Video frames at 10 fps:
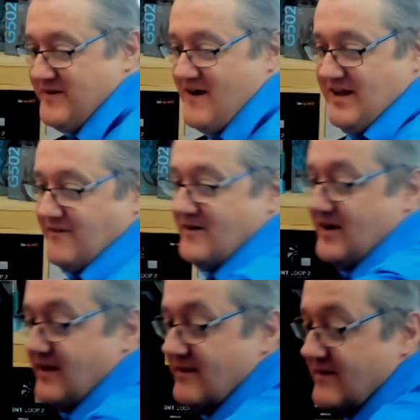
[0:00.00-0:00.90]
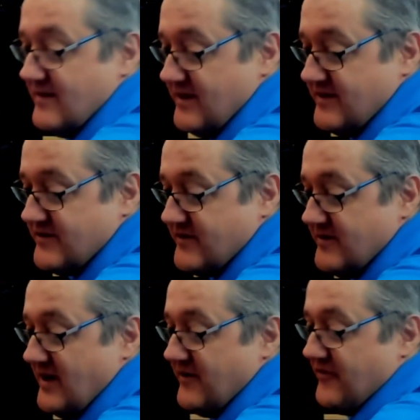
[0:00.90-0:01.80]
great. Right, need to screw
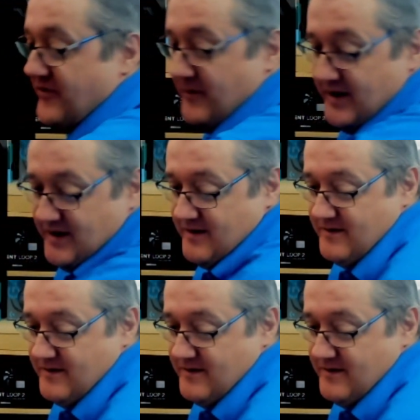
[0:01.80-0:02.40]
those two in.